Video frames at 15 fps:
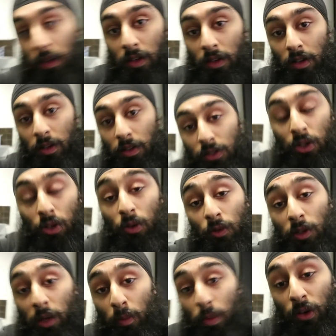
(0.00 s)
uh, so
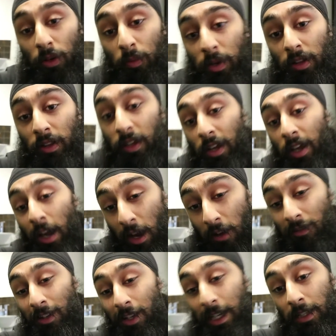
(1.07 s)
only bodybuilding and i
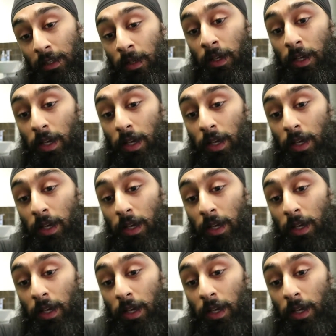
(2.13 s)
will hit